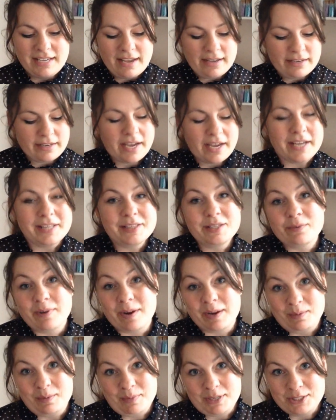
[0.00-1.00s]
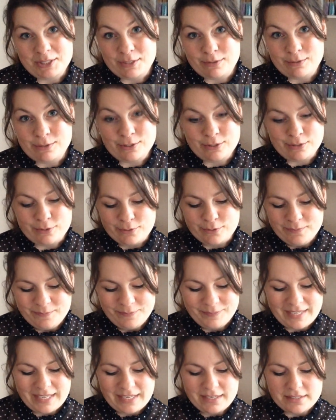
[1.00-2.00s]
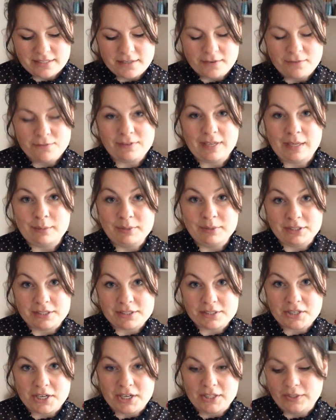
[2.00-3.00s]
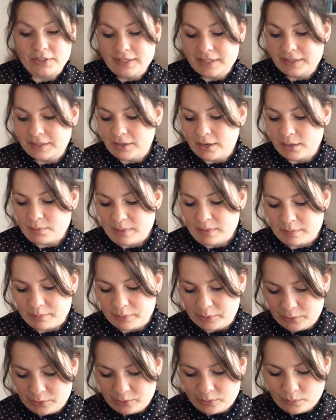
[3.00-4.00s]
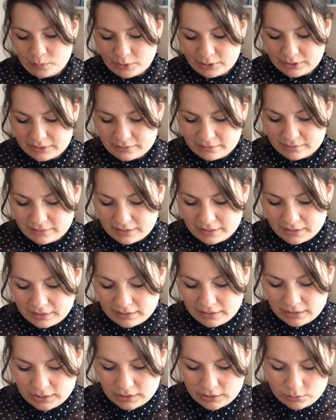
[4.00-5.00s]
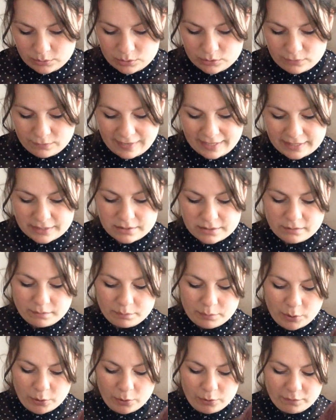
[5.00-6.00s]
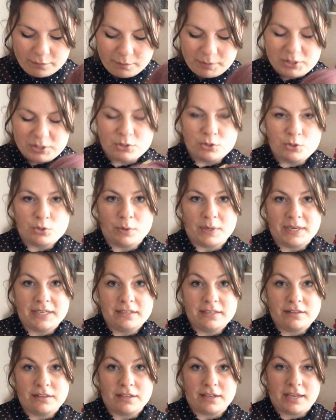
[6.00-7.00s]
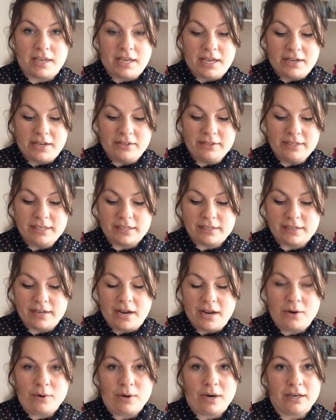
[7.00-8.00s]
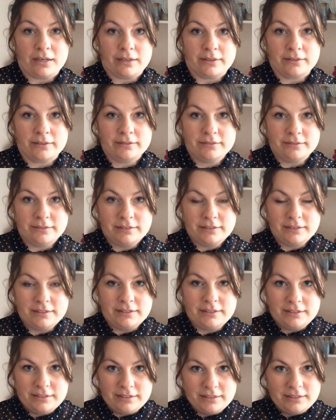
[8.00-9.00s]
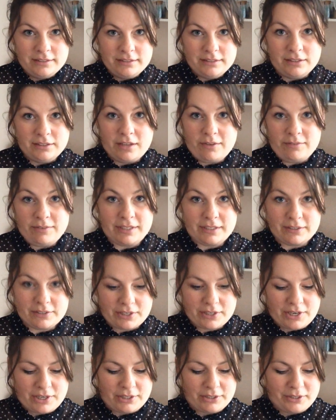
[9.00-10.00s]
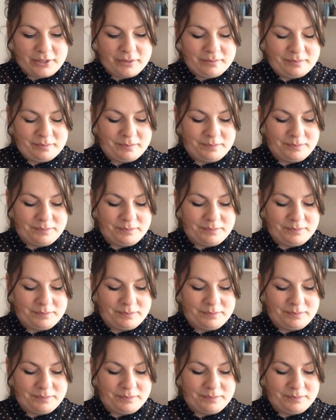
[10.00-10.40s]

I highly recommend you do. It is a fabulous color, and there are people who weren't huge fans of mauve but joined the Cal and now are loving the color.